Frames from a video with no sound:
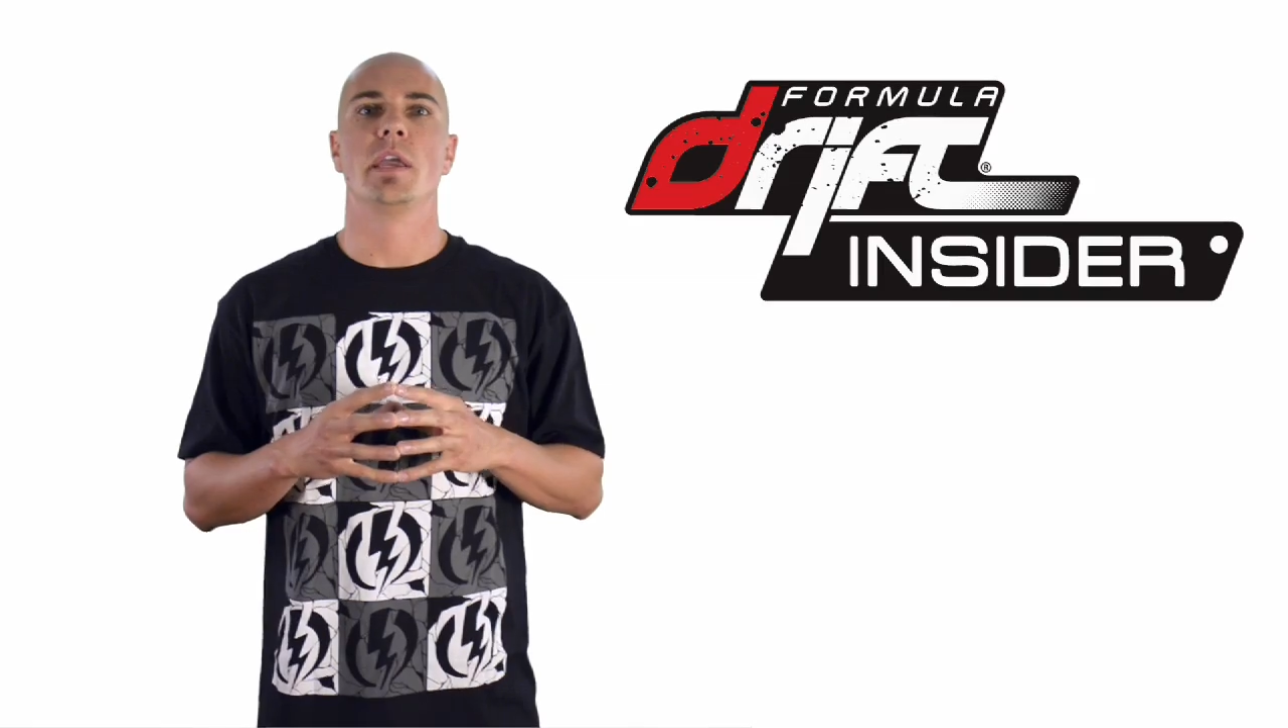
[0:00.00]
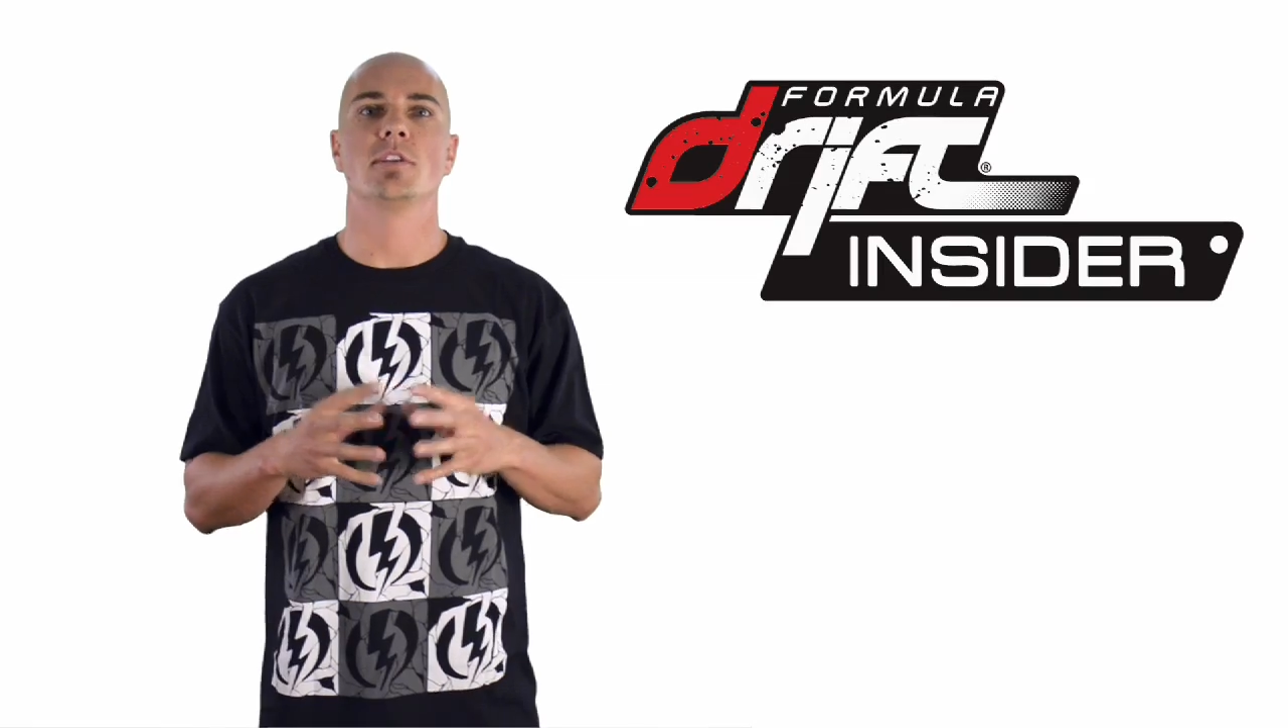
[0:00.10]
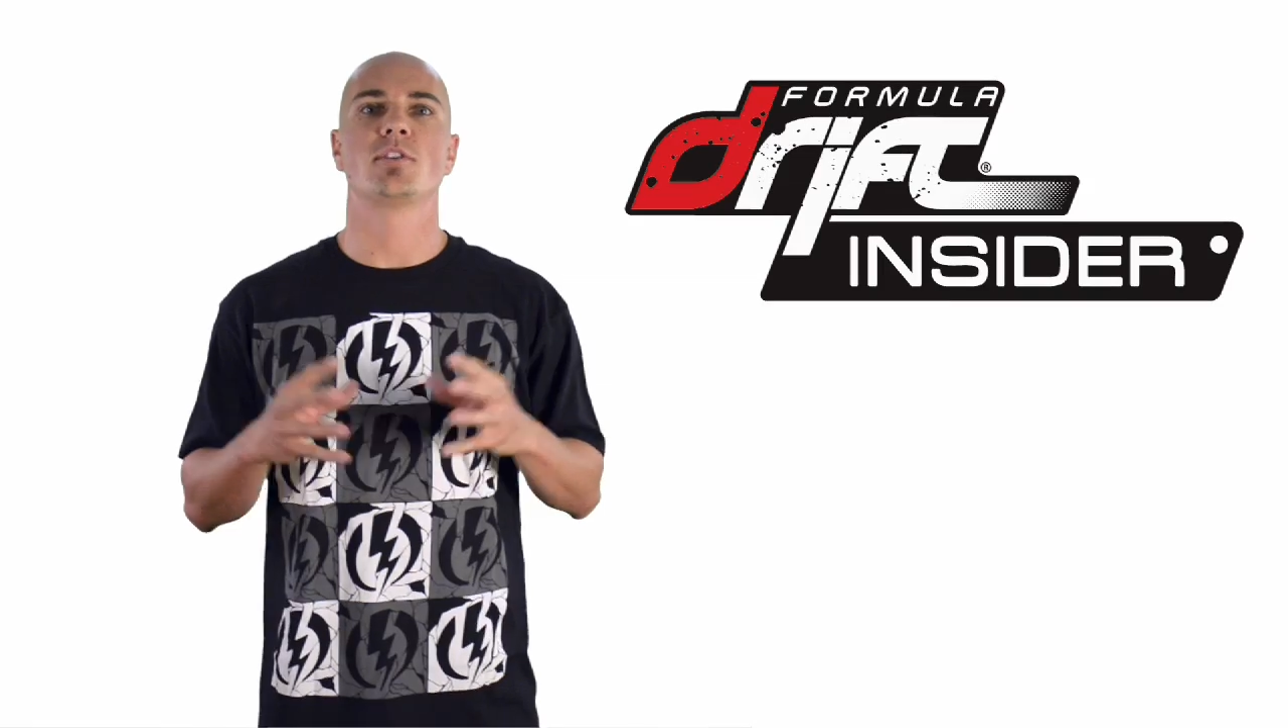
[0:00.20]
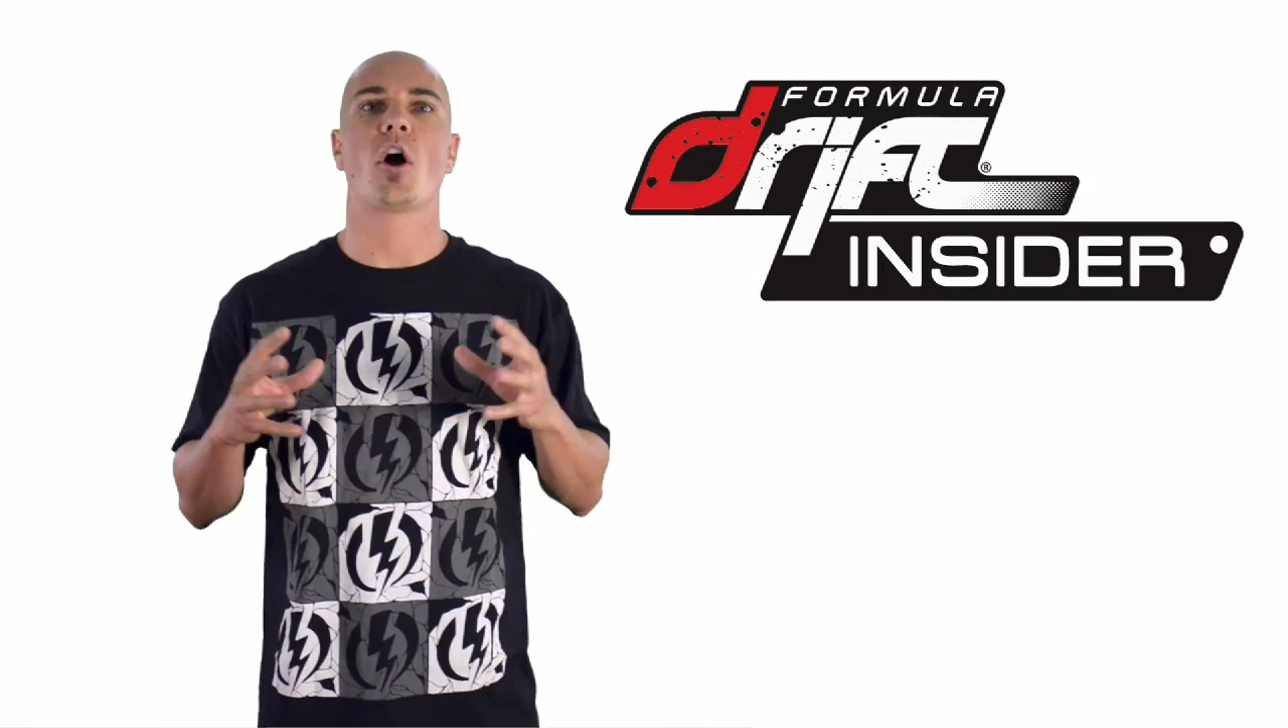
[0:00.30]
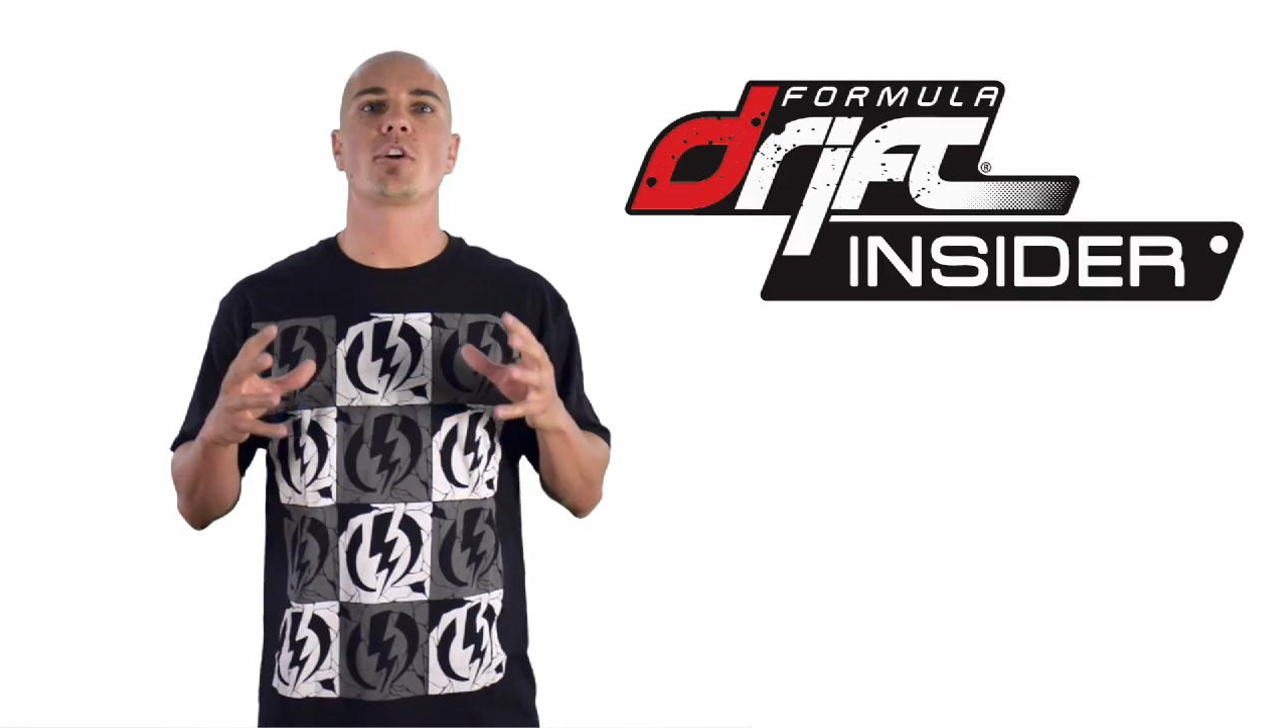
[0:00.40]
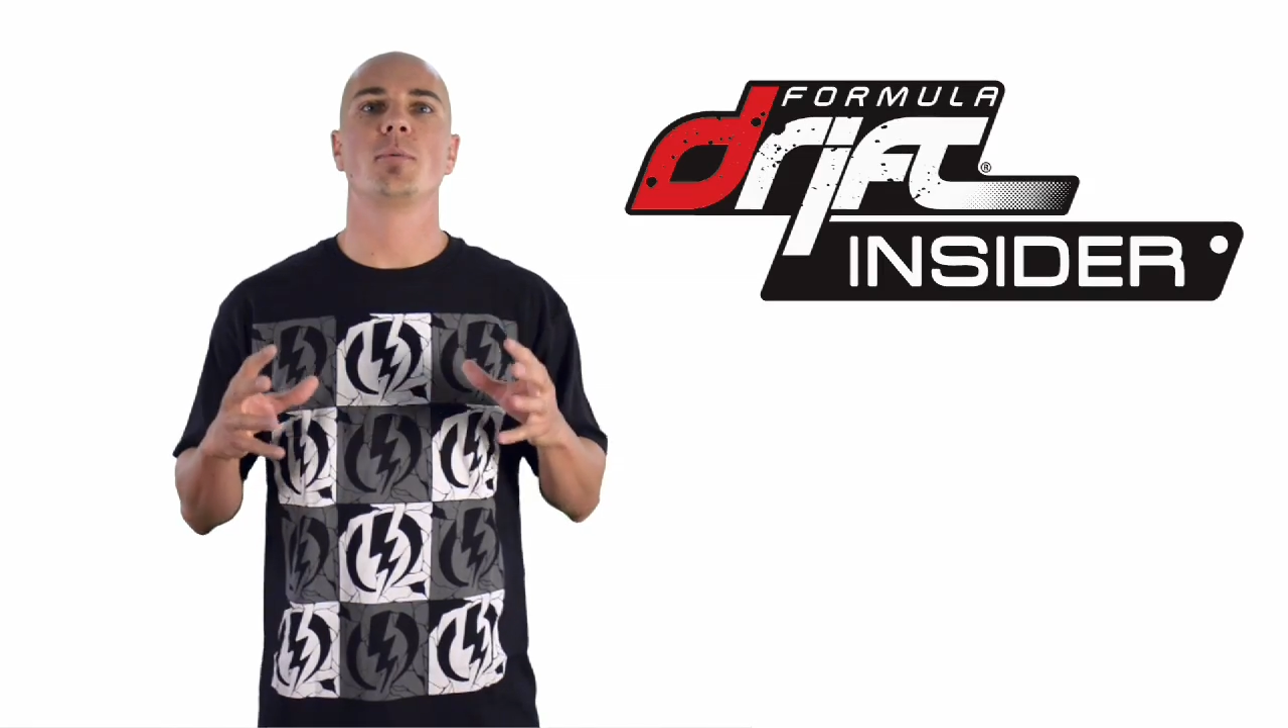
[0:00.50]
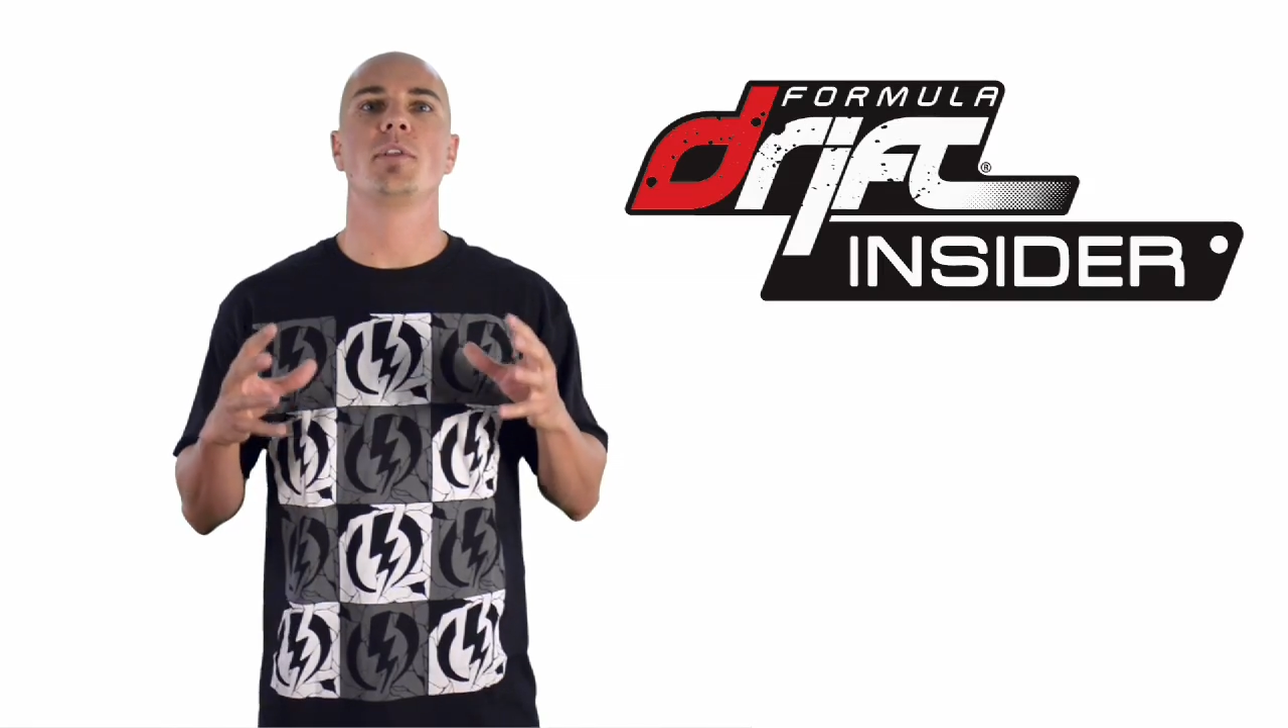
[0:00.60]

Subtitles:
He is arguably